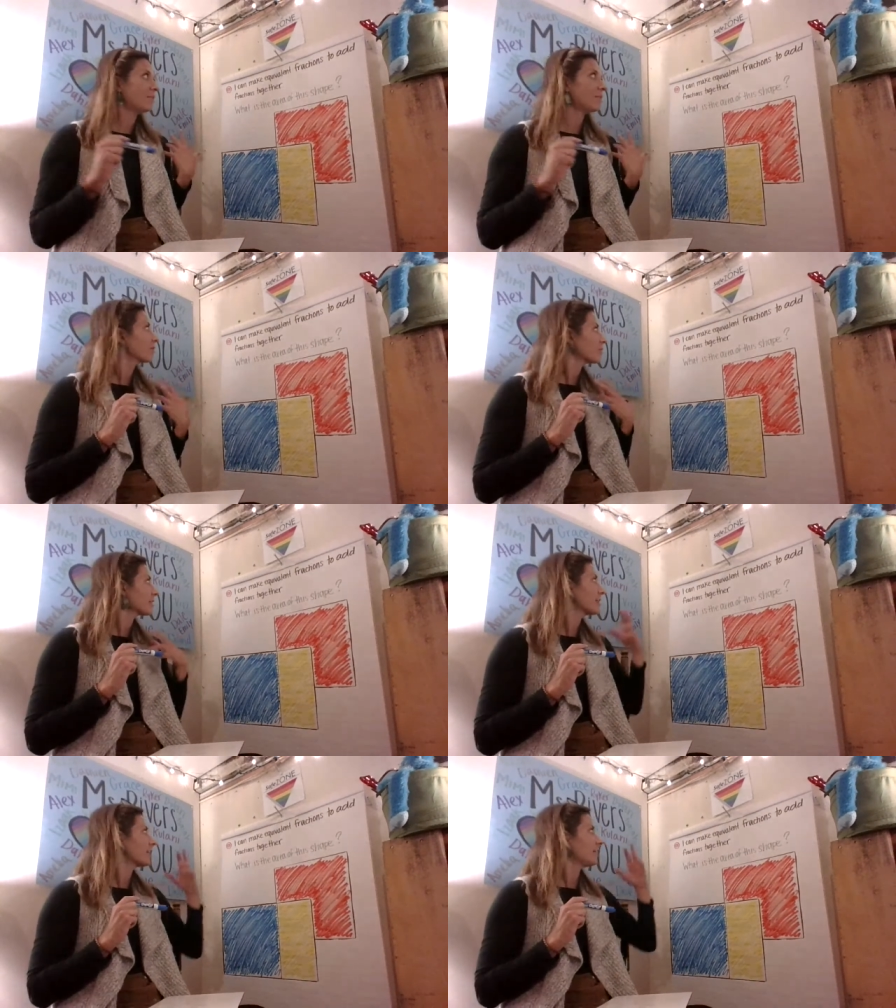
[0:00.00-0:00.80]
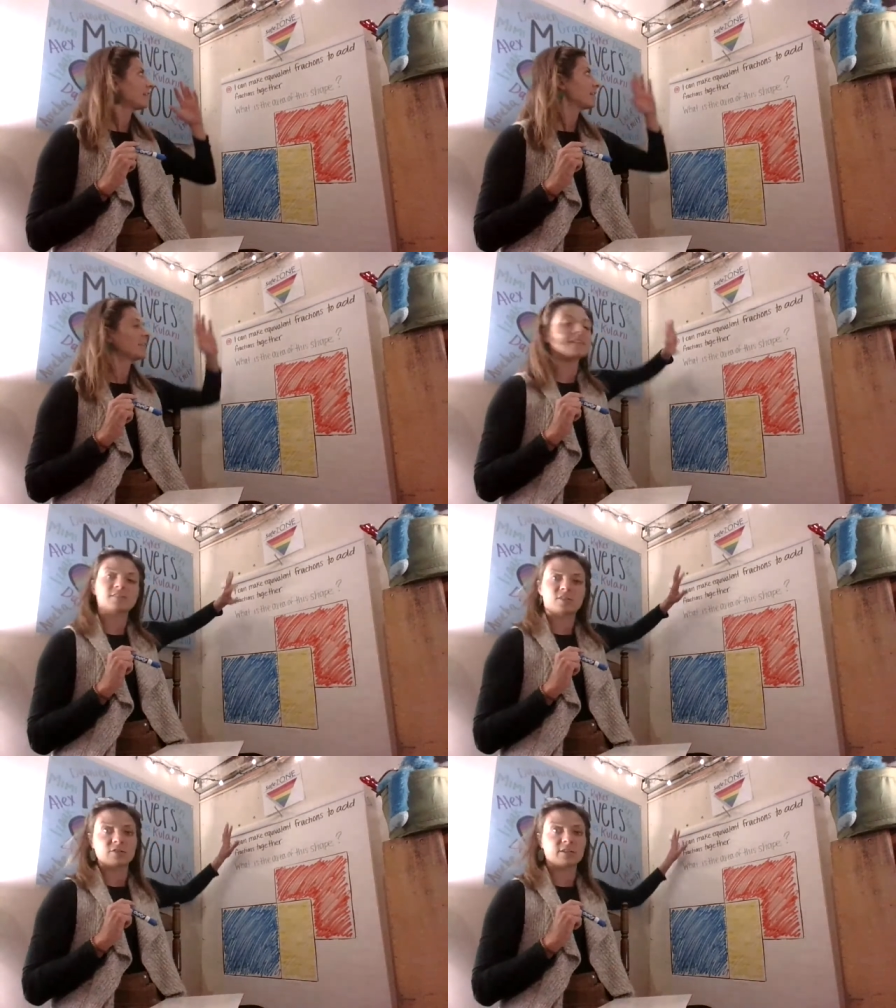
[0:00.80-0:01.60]
we are working on
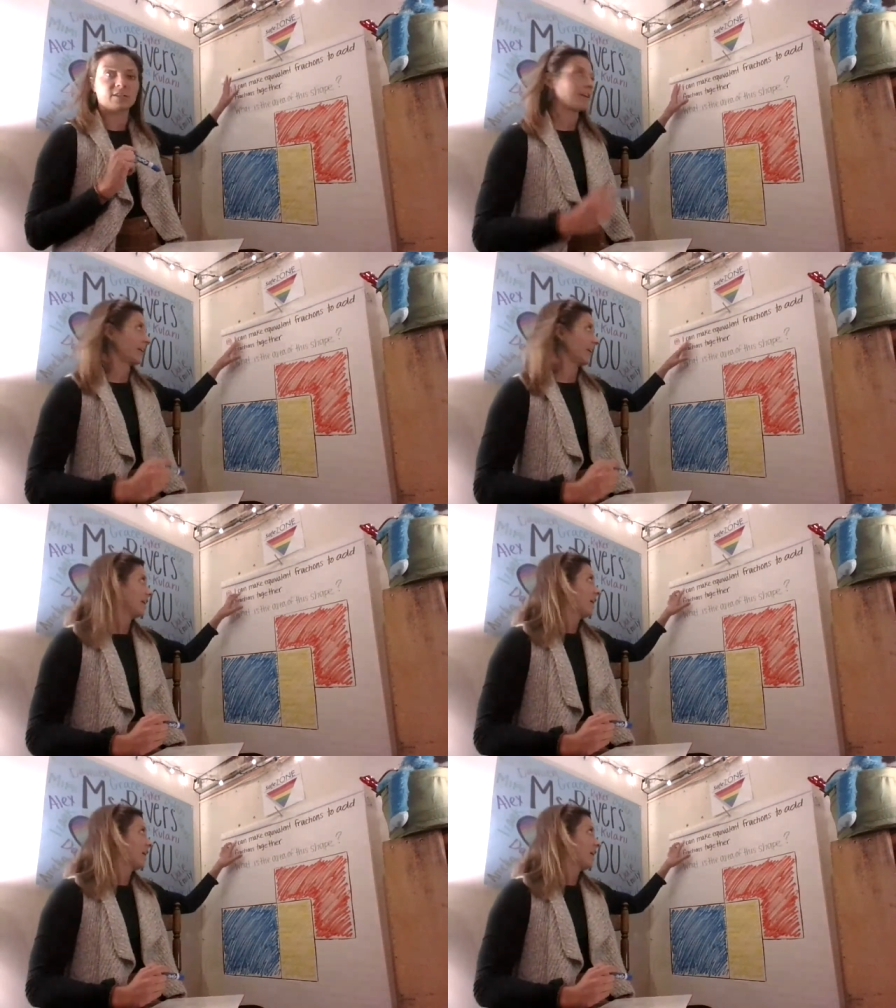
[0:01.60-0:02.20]
this learning target.